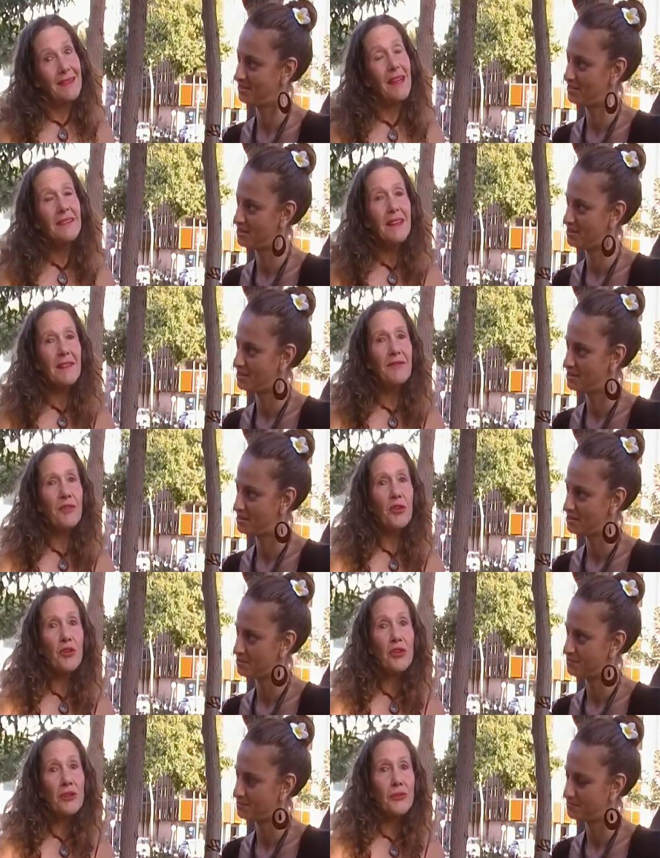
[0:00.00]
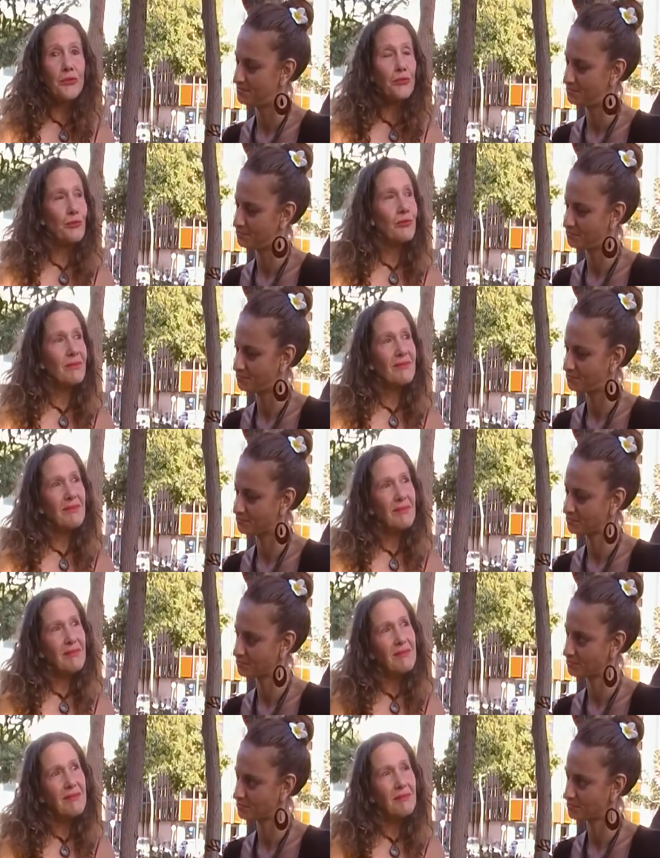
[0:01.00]
Speaker 1: yearning for
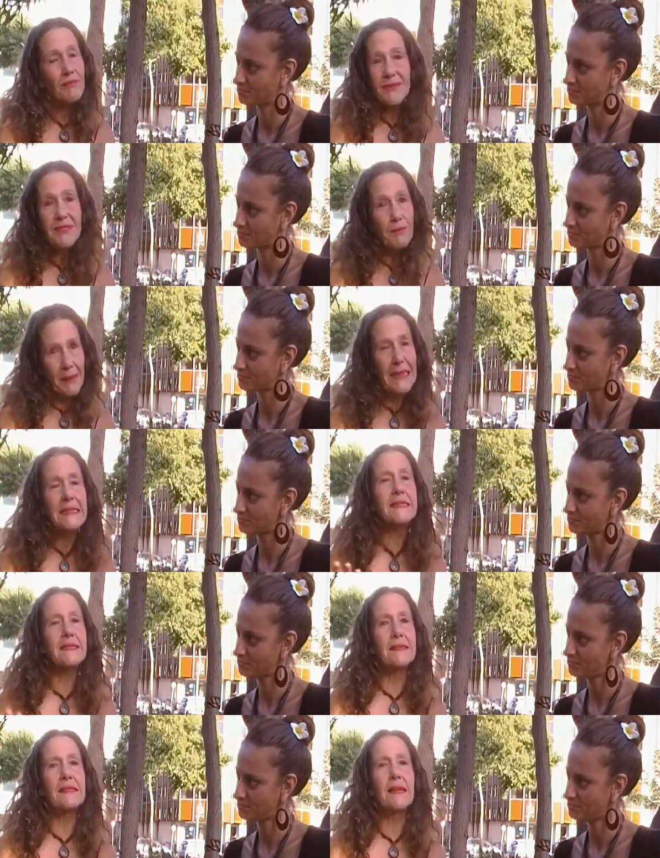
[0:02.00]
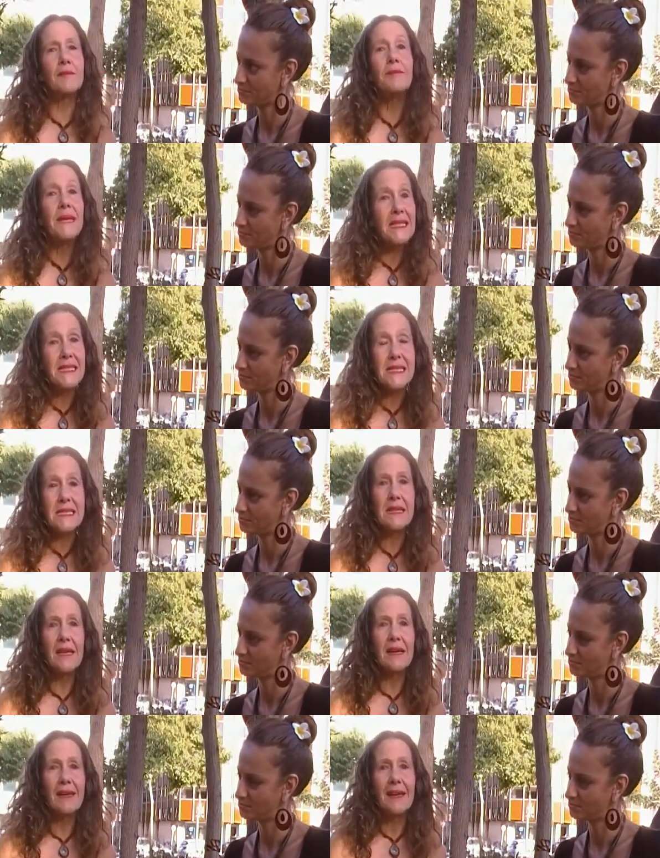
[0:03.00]
simplicity and peace
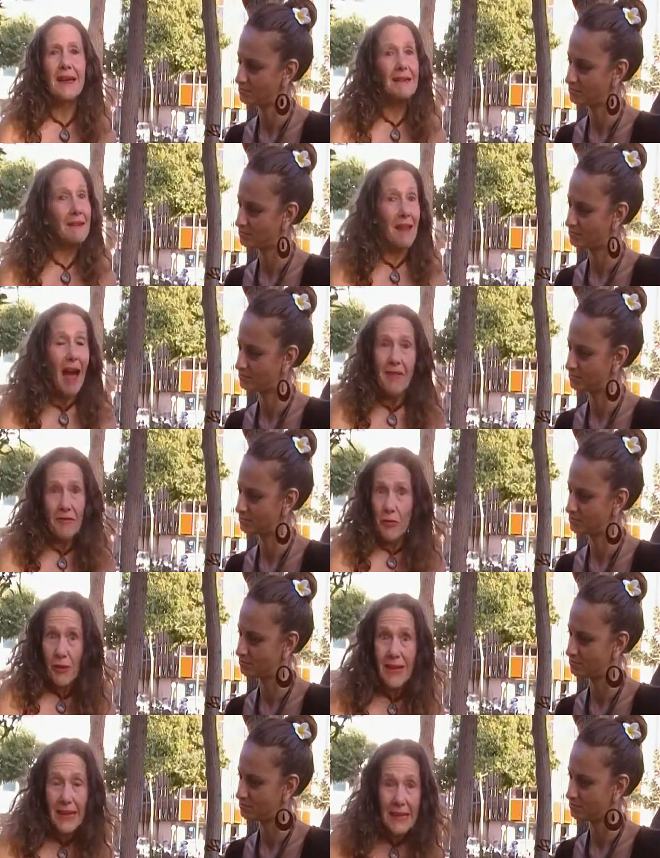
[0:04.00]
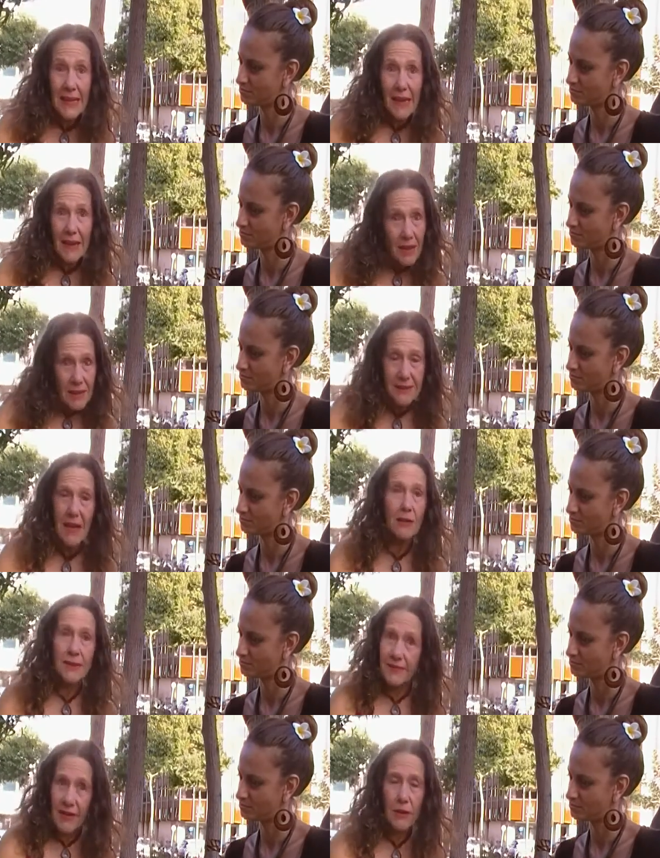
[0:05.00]
and love, really.
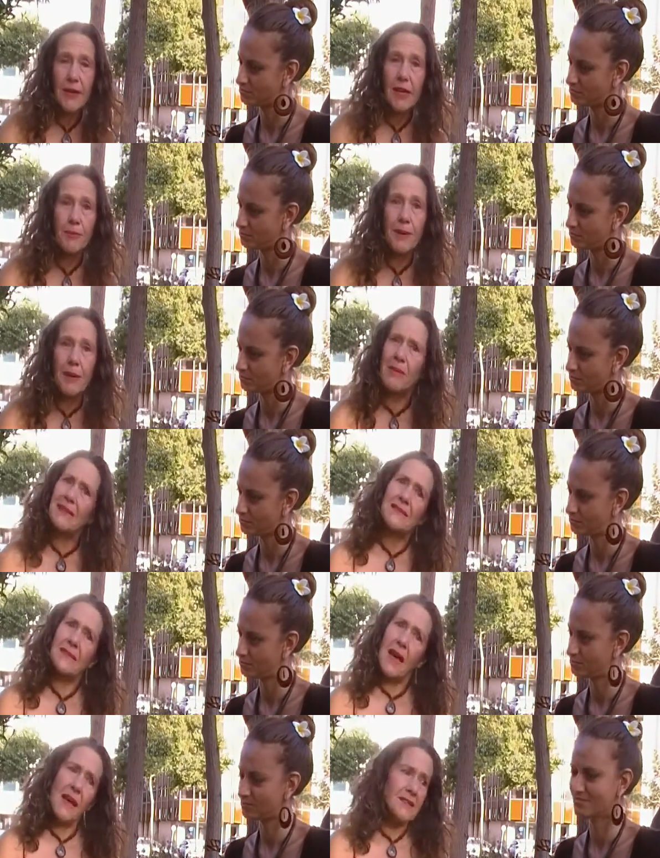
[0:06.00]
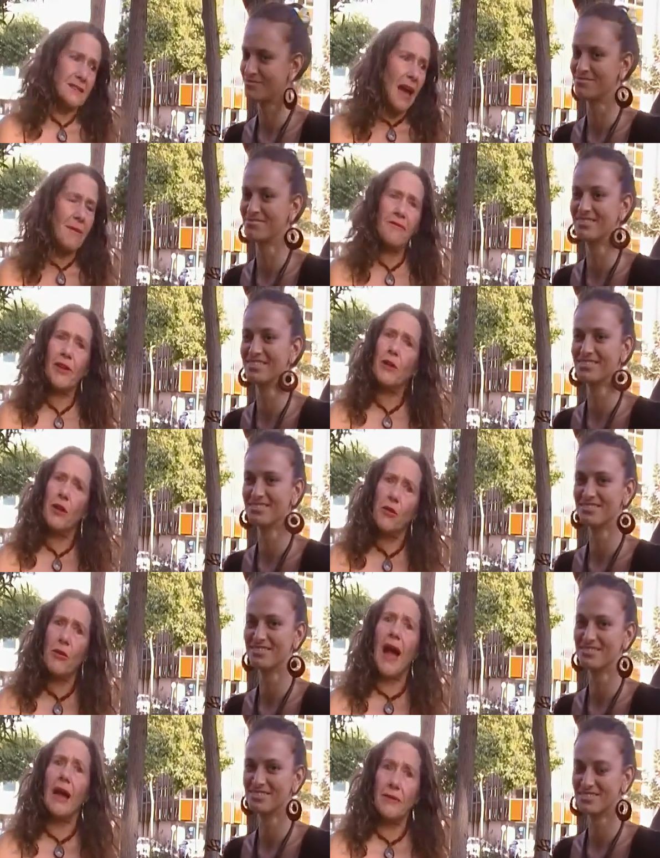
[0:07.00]
Sounds very hippie, but uh, I'm very
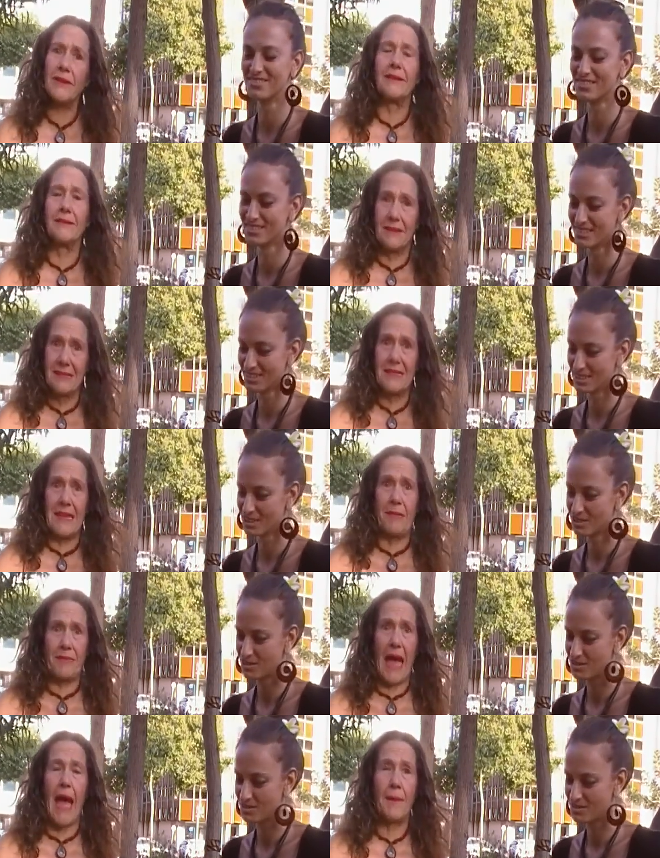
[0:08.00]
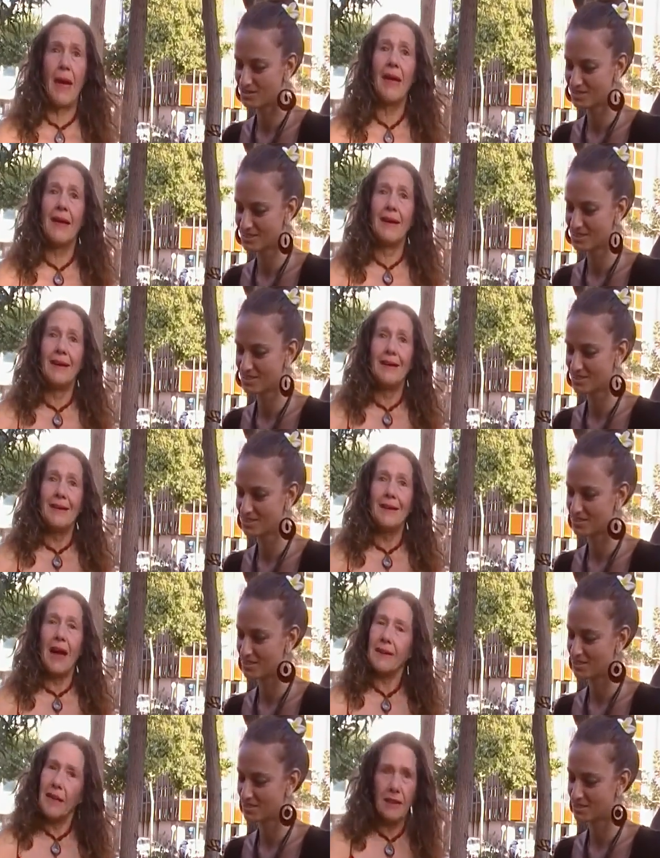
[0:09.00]
grounded at the same time.
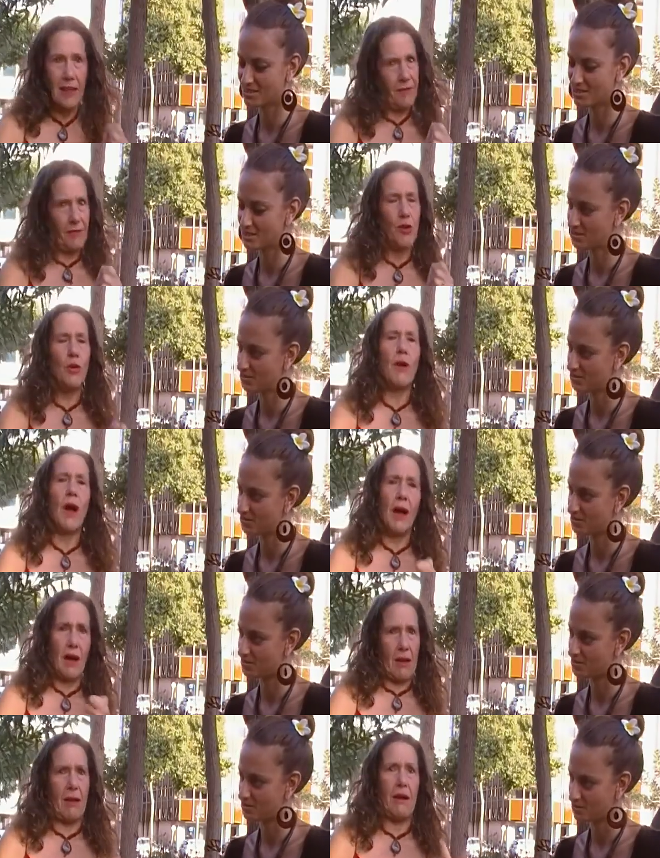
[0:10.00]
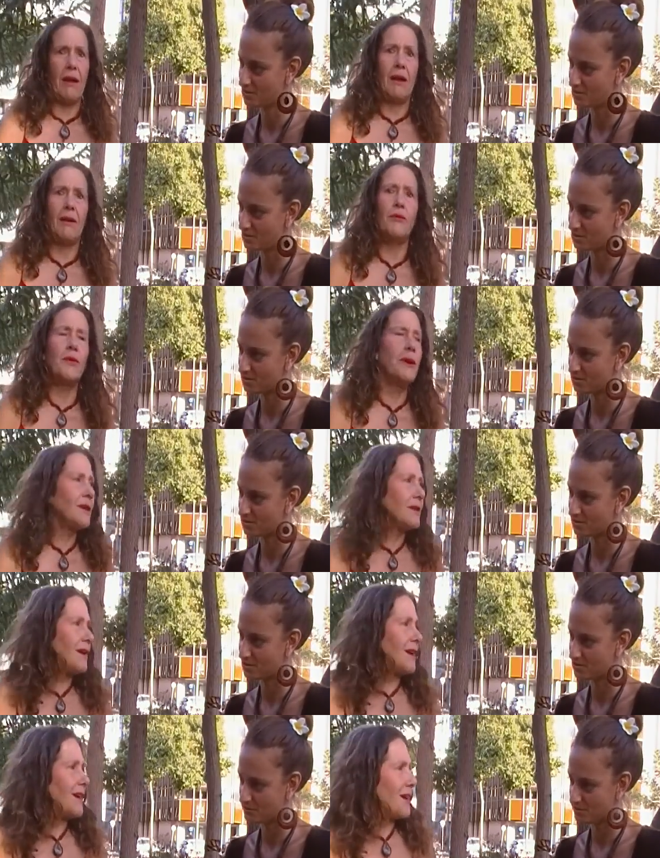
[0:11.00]
I can give you a, a, a real uh,